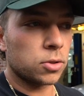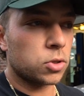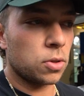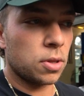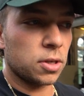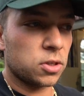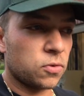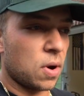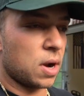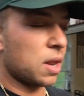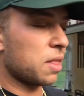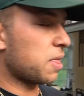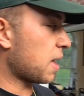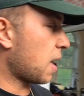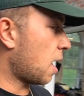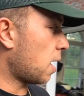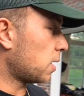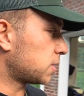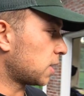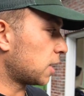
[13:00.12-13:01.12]
do this for
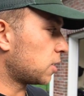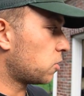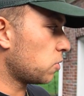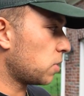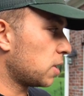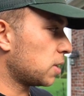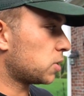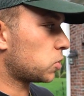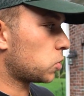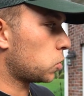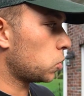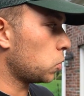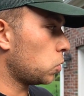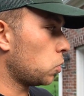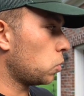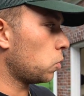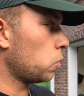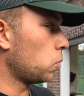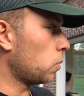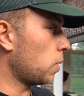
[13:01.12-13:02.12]
anything else. I do this
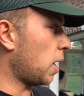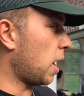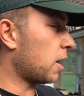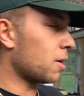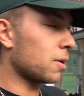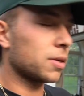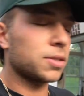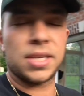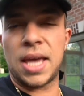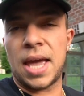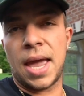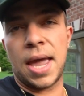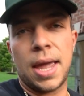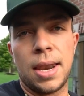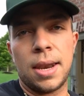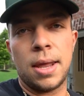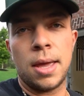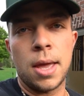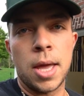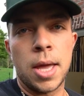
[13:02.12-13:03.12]
to
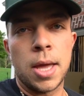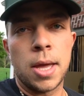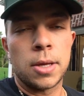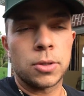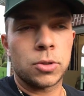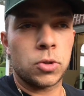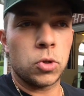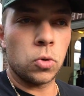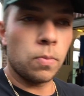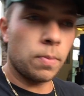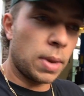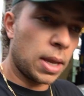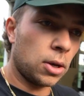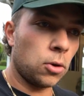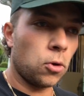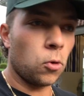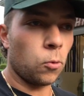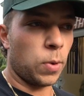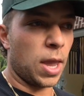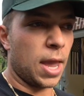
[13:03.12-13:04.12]
entertain, to meet
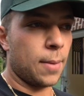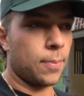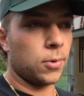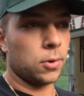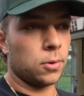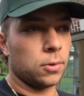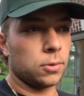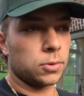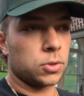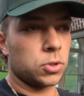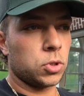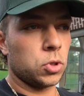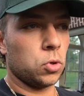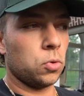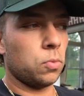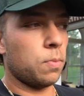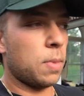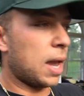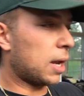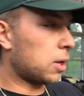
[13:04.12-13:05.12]
new people,
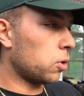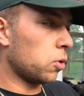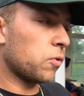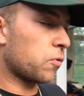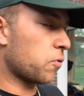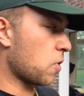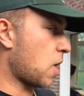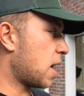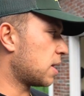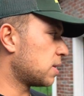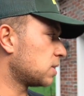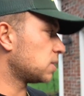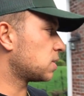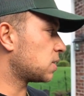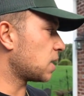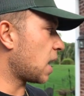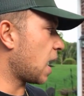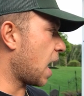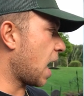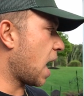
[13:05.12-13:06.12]
to make new
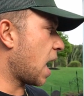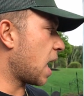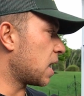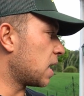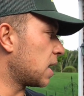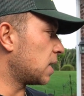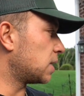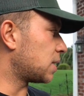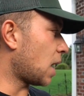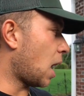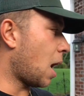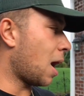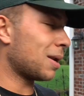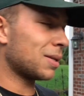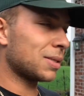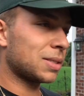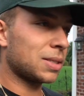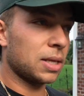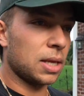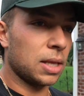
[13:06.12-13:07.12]
friends. And it's
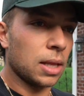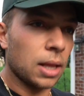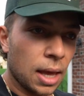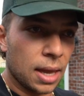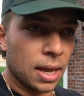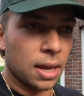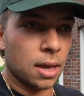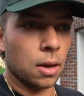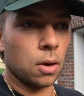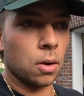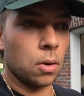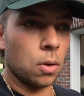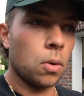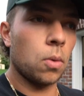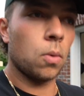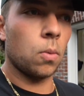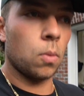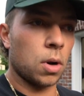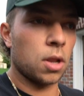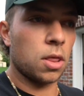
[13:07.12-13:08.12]
honestly like
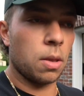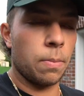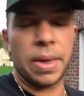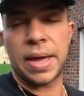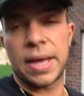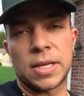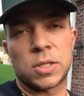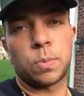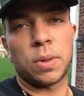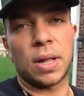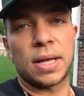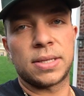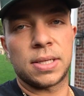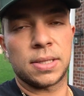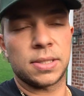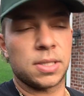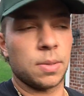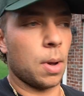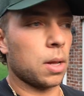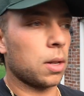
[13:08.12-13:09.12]
one of the biggest
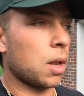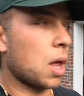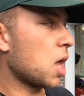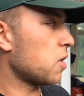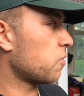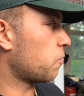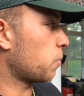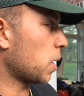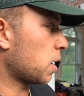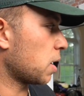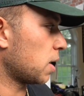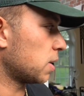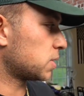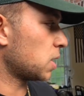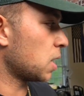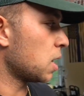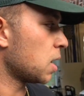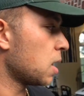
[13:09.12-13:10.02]
blessings of my life, because